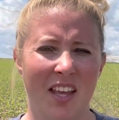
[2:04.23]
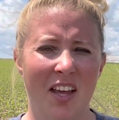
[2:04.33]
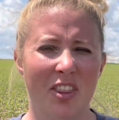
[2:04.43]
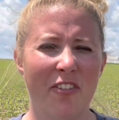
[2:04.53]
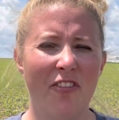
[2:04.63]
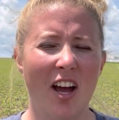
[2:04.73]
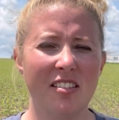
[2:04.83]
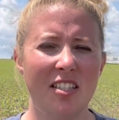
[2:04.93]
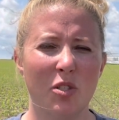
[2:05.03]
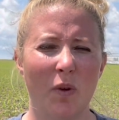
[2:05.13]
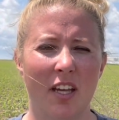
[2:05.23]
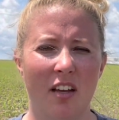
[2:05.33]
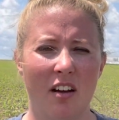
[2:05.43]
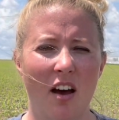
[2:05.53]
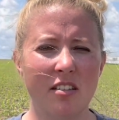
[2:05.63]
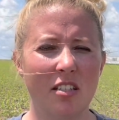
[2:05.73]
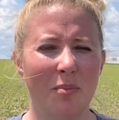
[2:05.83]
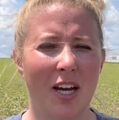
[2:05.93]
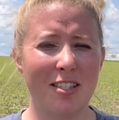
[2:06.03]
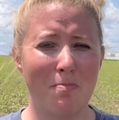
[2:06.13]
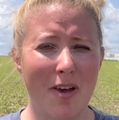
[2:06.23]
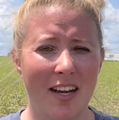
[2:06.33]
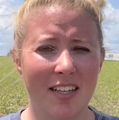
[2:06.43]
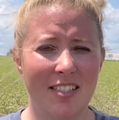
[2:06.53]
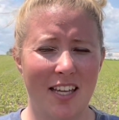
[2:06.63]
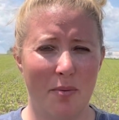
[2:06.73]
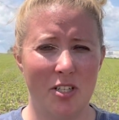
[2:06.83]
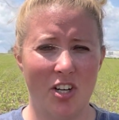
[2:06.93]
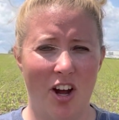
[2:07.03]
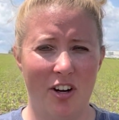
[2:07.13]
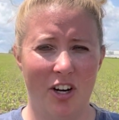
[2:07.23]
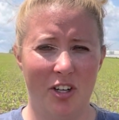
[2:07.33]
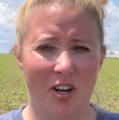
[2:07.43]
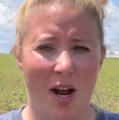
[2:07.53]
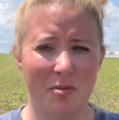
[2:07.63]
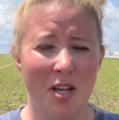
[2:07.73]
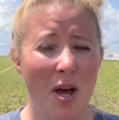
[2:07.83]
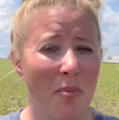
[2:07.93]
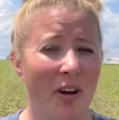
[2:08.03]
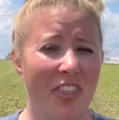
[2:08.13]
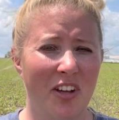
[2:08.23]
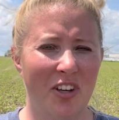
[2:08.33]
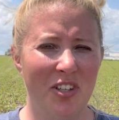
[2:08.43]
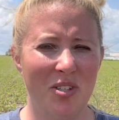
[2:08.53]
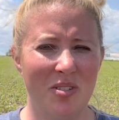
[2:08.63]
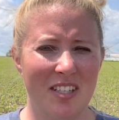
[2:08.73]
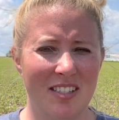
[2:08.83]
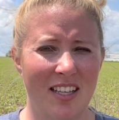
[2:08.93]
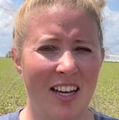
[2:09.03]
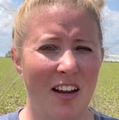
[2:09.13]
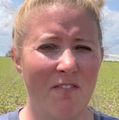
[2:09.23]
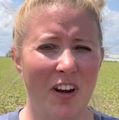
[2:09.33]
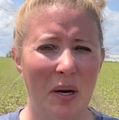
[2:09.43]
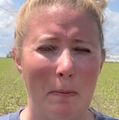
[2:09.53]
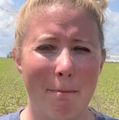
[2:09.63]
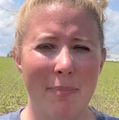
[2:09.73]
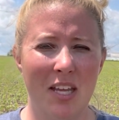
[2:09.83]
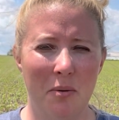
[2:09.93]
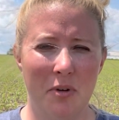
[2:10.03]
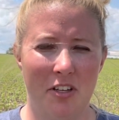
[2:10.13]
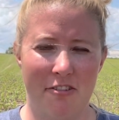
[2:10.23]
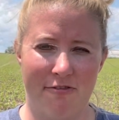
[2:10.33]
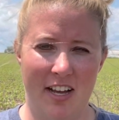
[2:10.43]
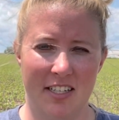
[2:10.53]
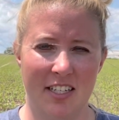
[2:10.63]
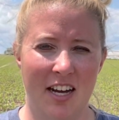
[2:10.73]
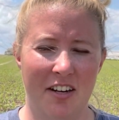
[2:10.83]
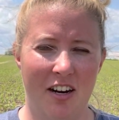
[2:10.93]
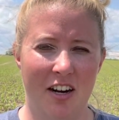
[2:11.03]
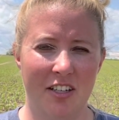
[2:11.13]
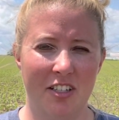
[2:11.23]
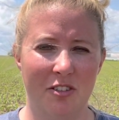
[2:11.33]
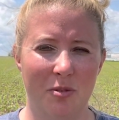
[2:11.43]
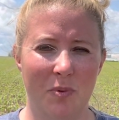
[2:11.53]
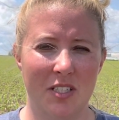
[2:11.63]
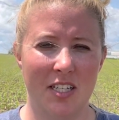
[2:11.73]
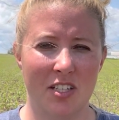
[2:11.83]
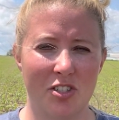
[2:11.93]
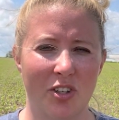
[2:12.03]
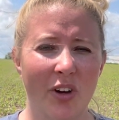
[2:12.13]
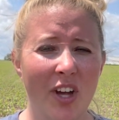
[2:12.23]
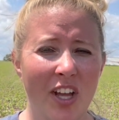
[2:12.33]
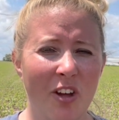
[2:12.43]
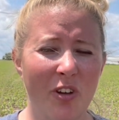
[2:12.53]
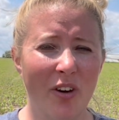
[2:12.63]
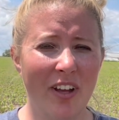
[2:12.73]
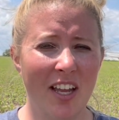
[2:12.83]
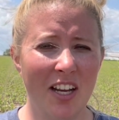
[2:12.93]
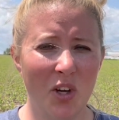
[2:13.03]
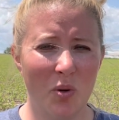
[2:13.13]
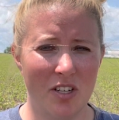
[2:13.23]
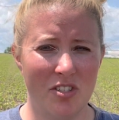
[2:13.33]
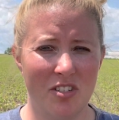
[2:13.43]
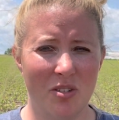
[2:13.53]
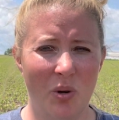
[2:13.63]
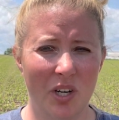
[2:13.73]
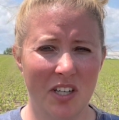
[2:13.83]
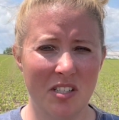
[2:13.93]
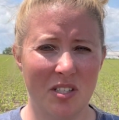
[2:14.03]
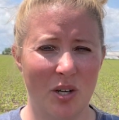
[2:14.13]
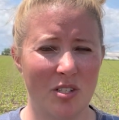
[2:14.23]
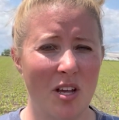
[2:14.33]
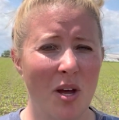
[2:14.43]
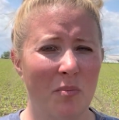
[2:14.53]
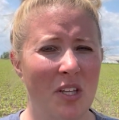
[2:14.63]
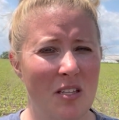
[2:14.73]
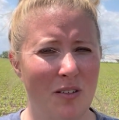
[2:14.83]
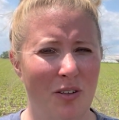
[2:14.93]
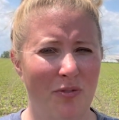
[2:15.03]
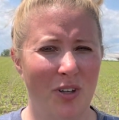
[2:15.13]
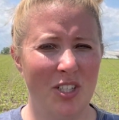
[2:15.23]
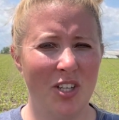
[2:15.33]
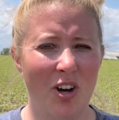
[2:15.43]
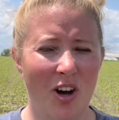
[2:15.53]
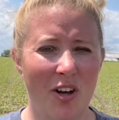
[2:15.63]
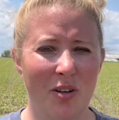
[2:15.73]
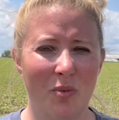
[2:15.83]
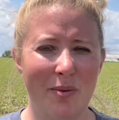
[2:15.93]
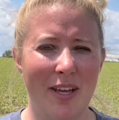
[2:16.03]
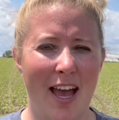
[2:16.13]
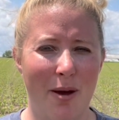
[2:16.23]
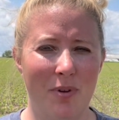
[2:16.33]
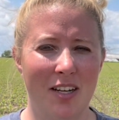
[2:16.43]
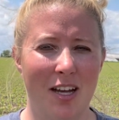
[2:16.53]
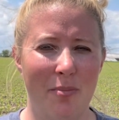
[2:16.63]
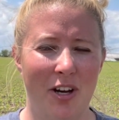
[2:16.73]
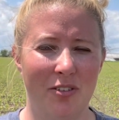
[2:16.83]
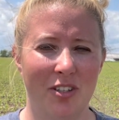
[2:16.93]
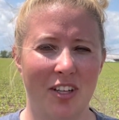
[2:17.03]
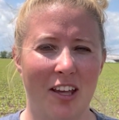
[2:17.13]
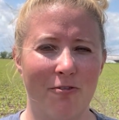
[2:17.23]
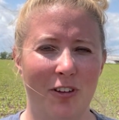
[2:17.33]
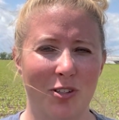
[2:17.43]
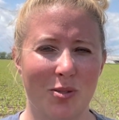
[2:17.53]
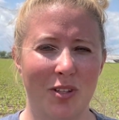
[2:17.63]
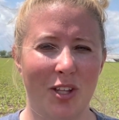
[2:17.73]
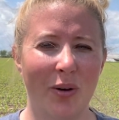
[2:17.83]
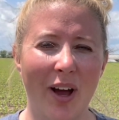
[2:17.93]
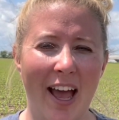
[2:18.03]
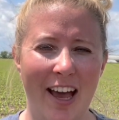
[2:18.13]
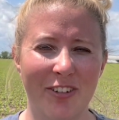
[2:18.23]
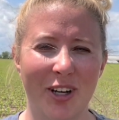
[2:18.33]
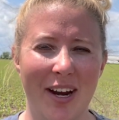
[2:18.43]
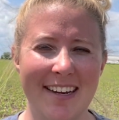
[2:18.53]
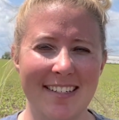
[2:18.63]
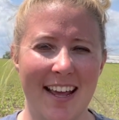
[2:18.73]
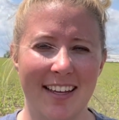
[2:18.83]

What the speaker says: The frost this weekend caused some cosmetic damage on our crops, but the good news is it had very minimal effect on our yield potential. If you have any questions or concerns, please feel free to call and we'd be happy to come out and look at fields with you. Have a great day.